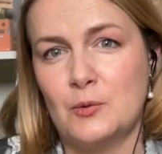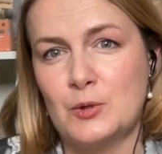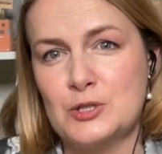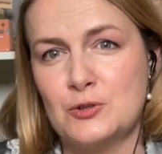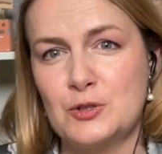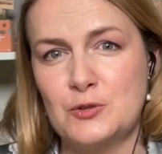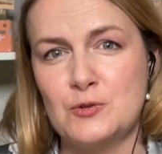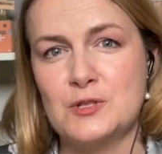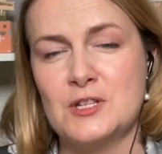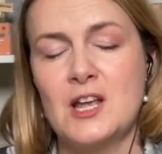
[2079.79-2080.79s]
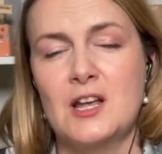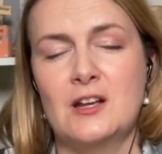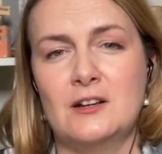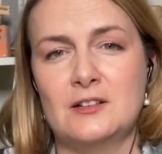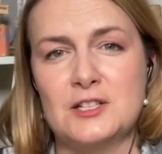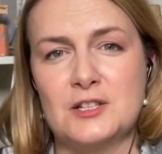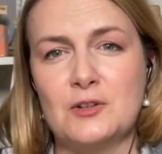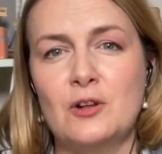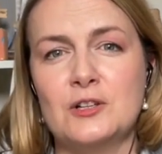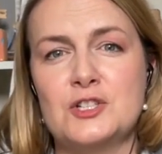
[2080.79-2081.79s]
We should use
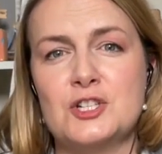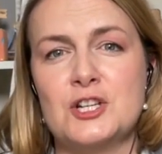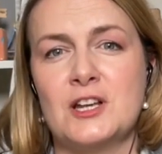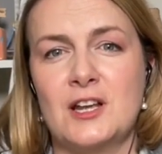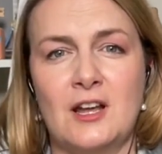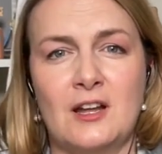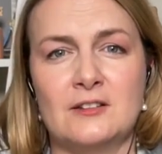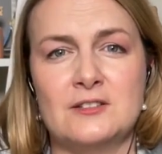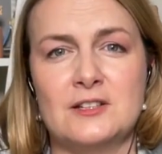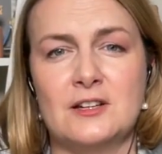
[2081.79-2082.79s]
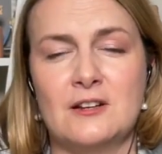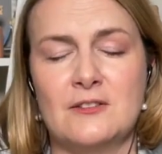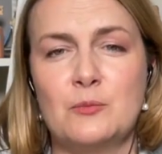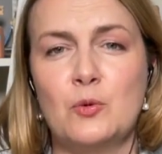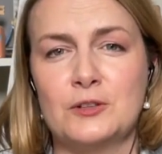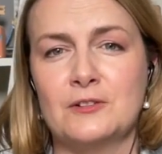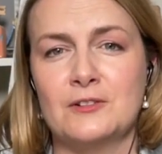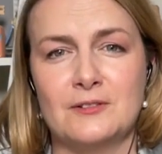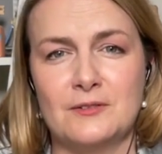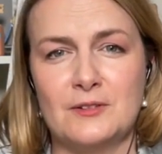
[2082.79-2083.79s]
technology and the
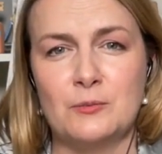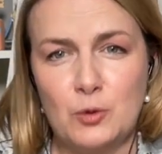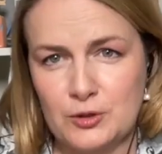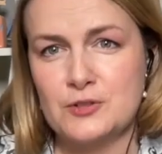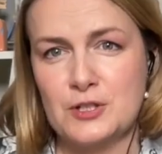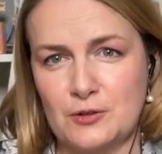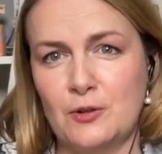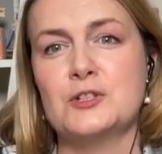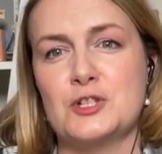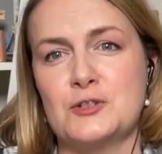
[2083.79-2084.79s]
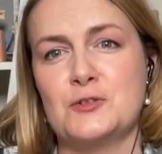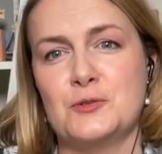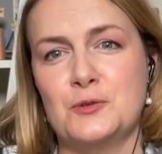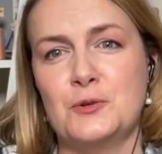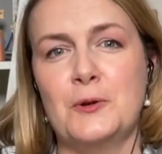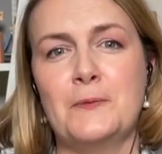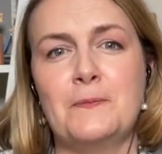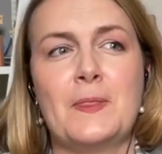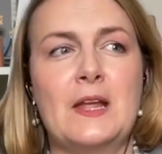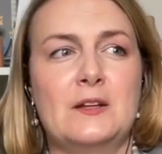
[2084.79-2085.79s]
modern technology to
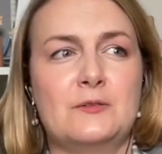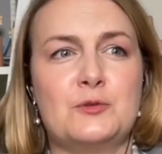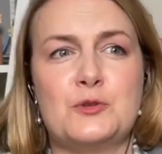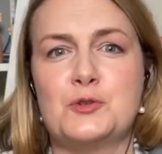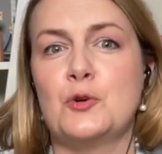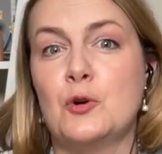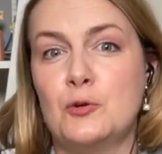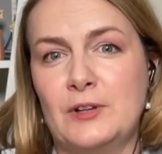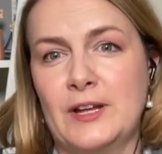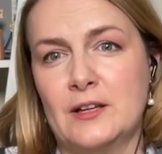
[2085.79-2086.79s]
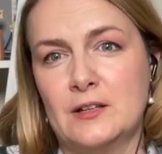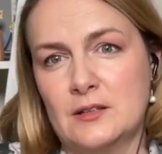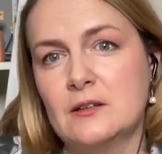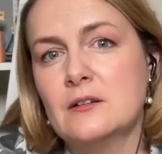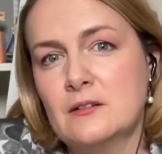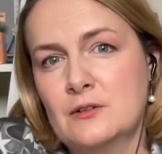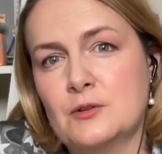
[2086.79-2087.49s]
serve like good